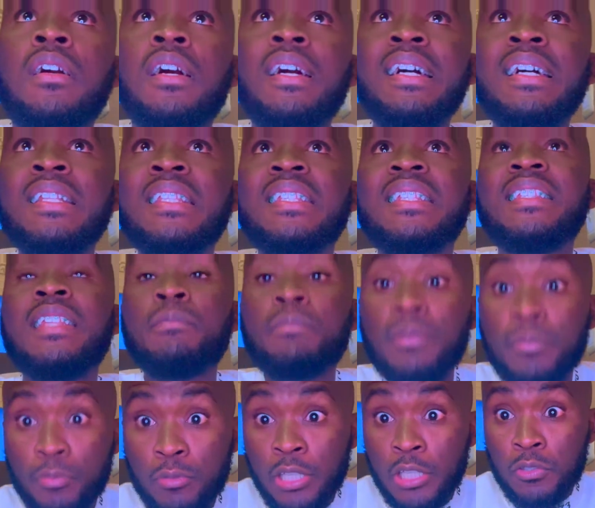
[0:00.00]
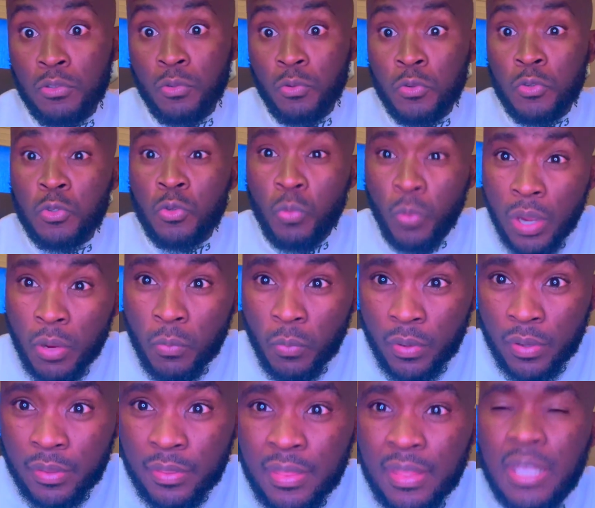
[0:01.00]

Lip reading: it's the people that you're going to work with.